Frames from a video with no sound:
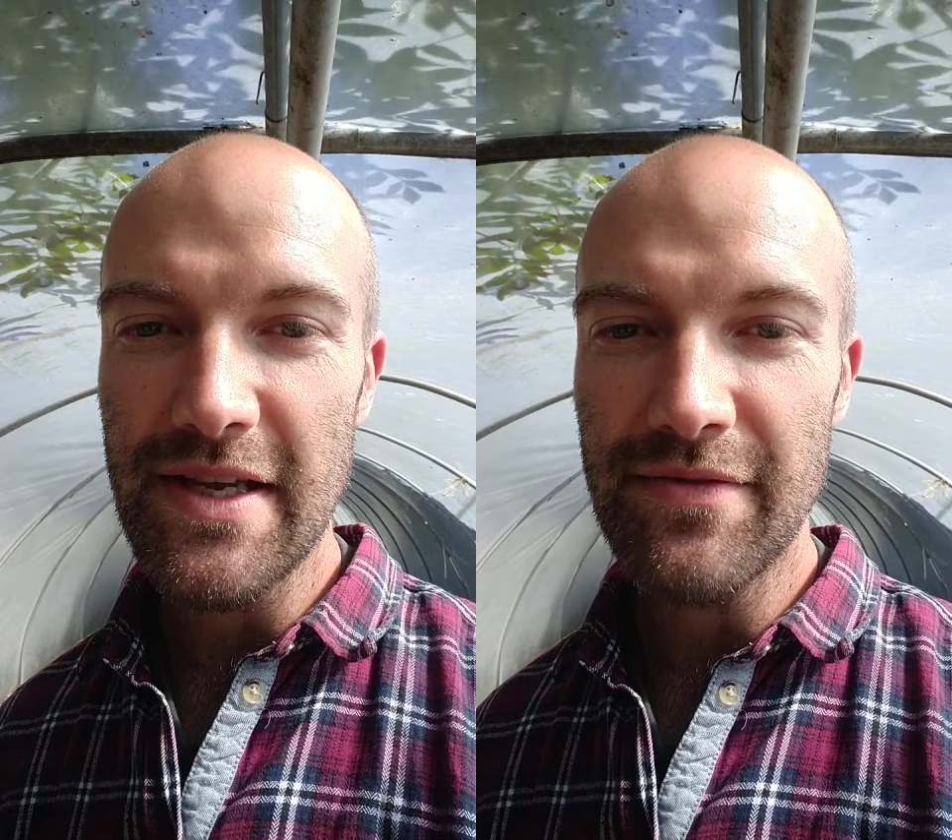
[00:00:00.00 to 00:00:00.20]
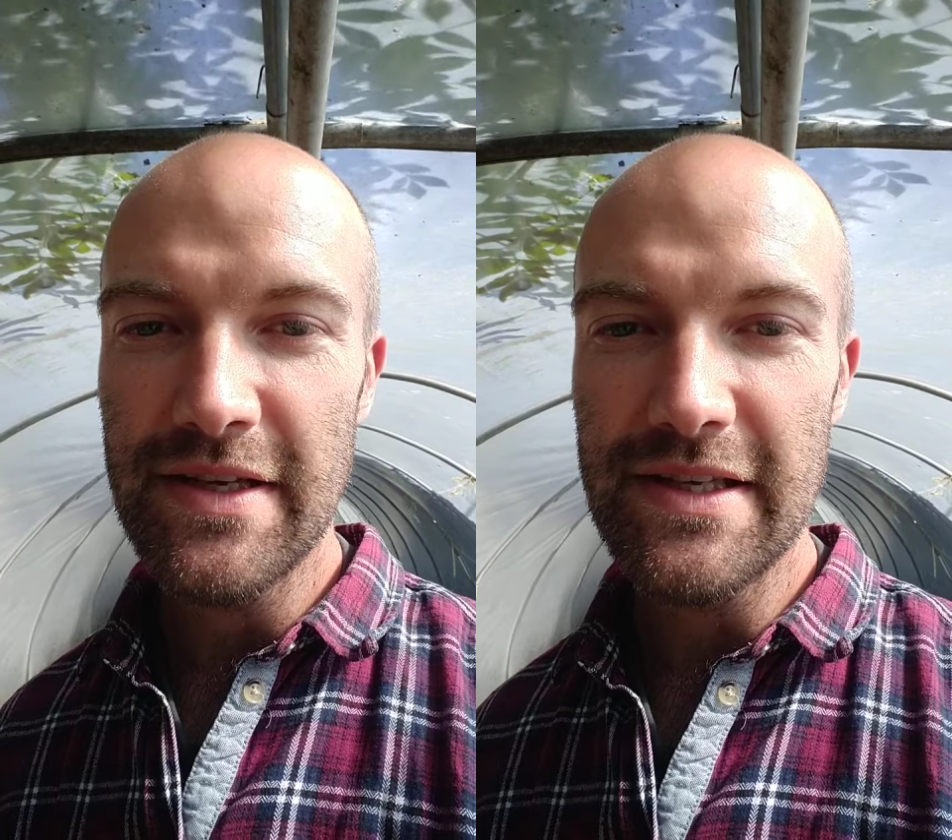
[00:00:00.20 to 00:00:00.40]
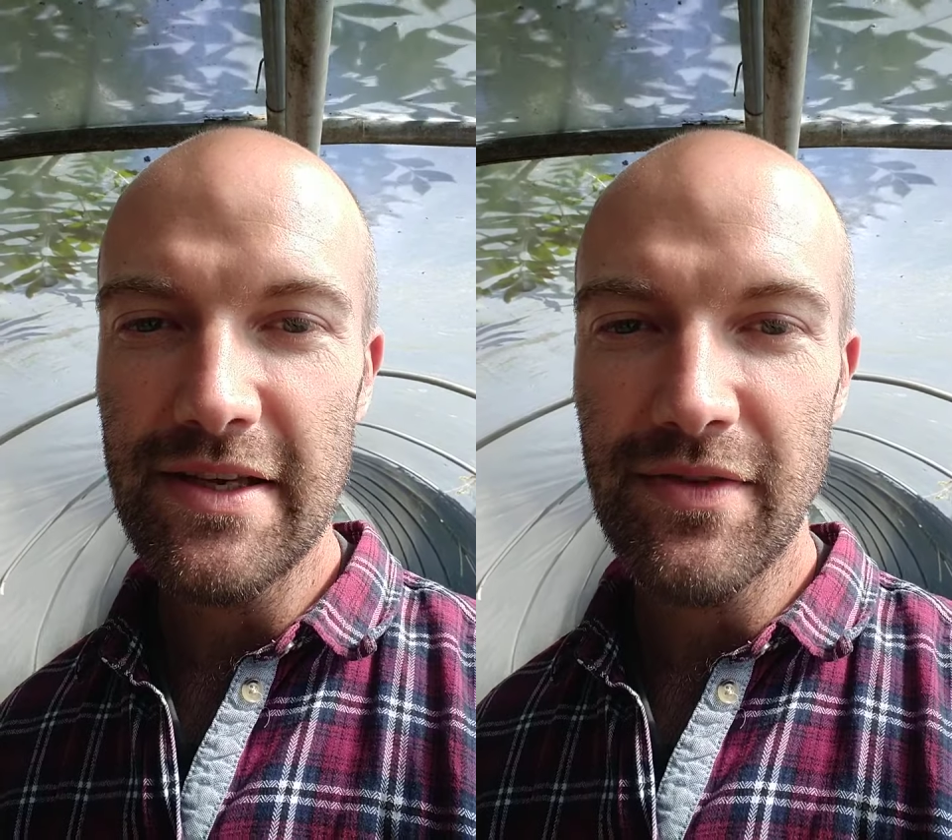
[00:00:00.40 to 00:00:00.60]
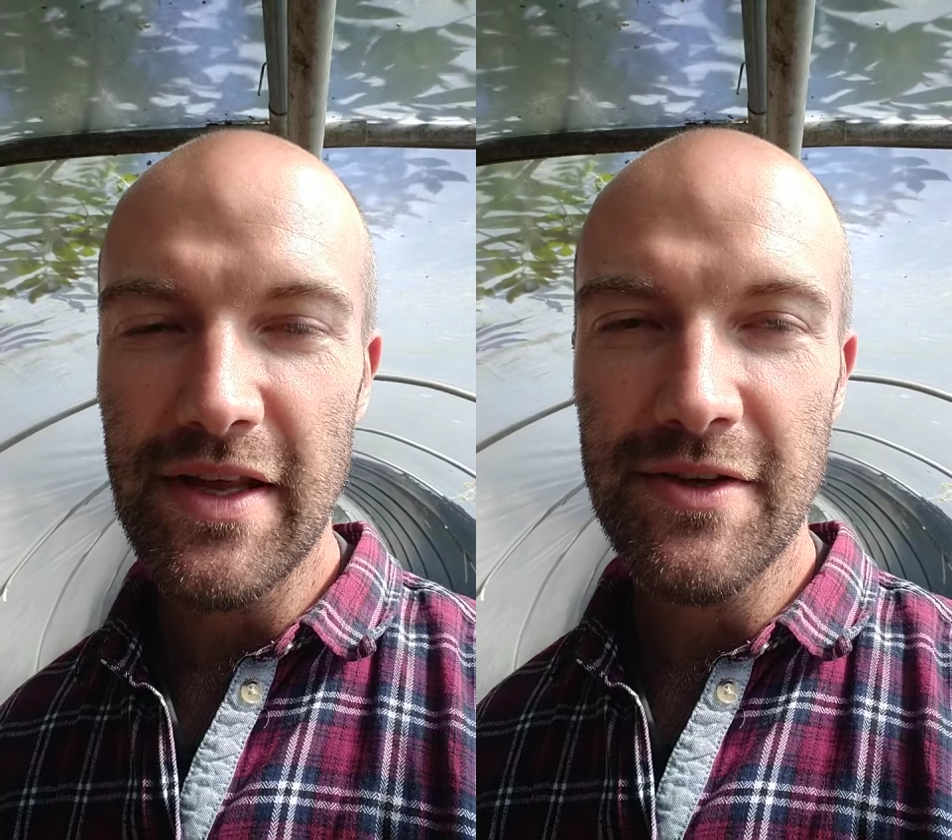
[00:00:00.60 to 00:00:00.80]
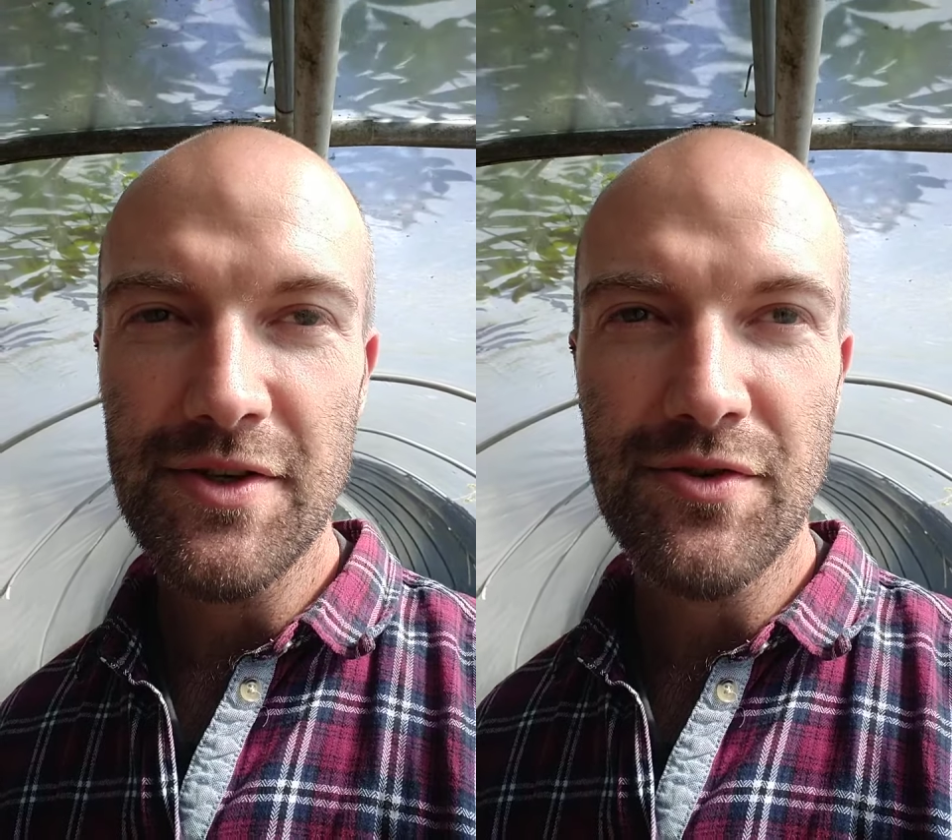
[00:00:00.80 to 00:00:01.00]
definitely give
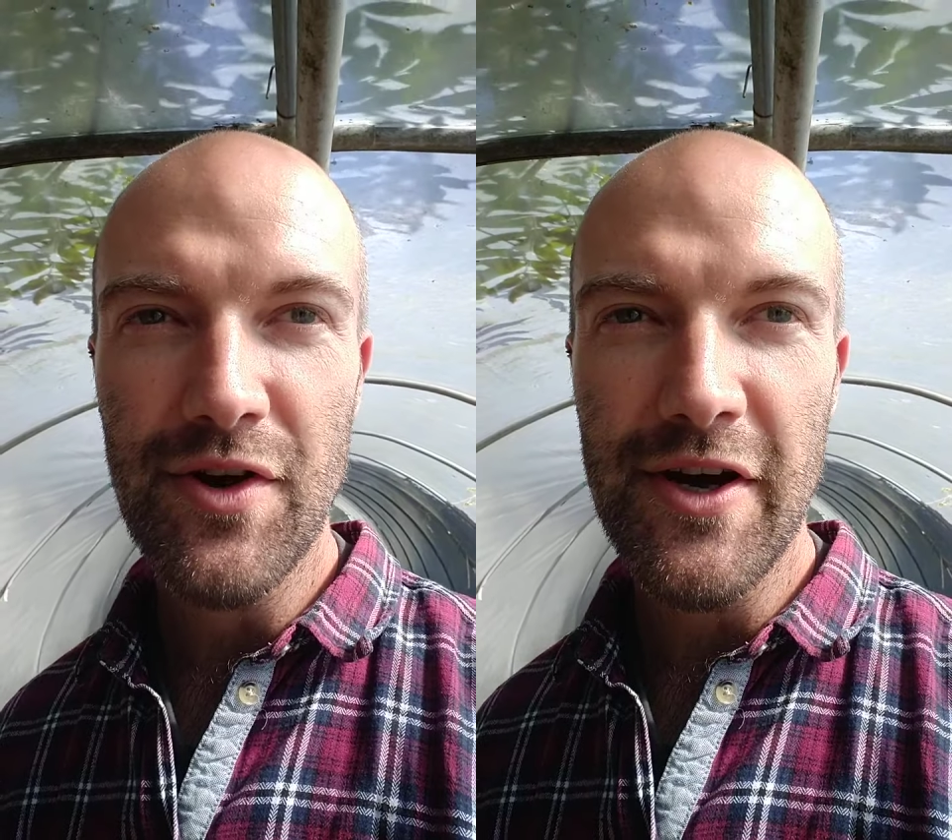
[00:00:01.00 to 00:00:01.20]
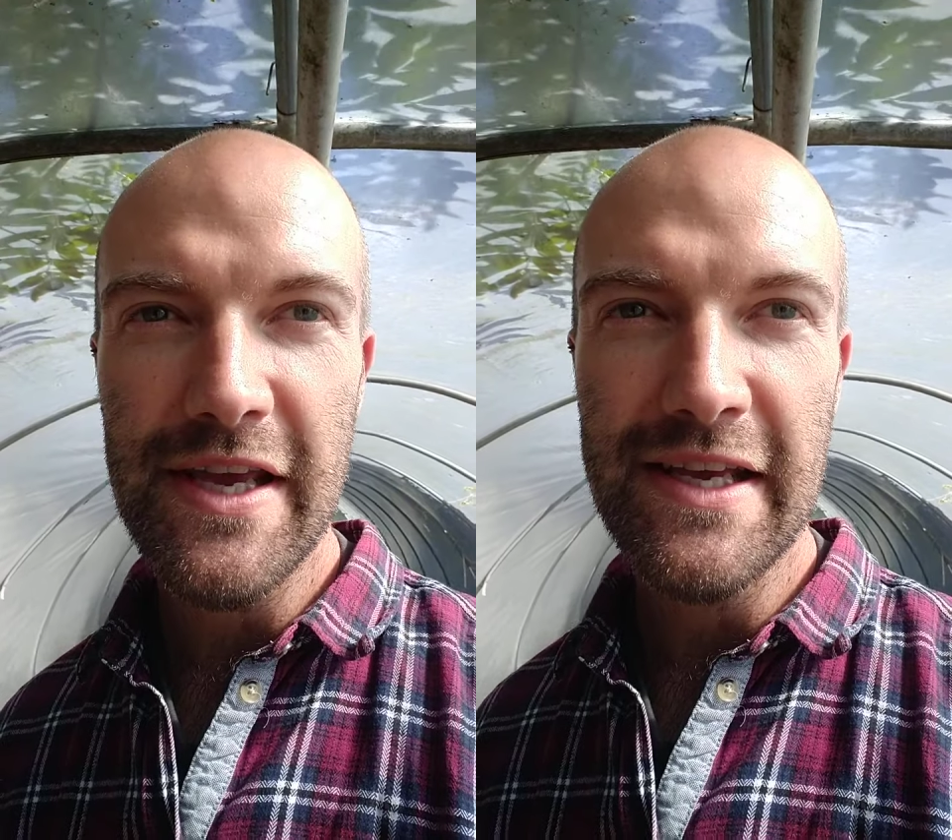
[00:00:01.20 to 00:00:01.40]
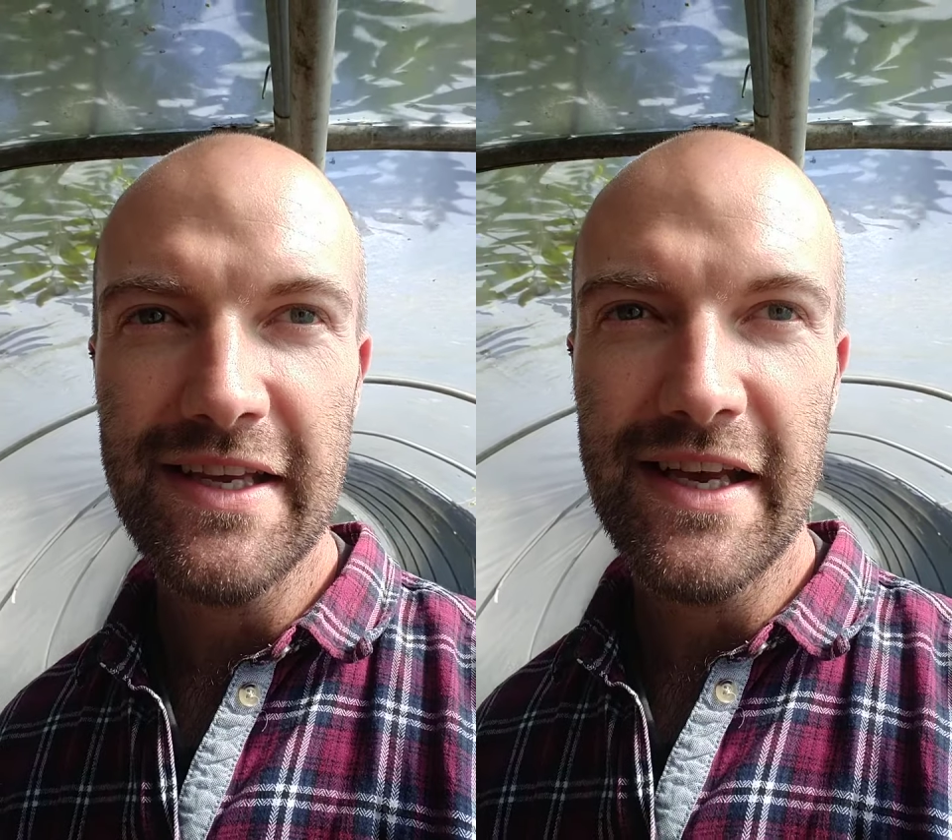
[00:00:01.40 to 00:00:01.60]
that a try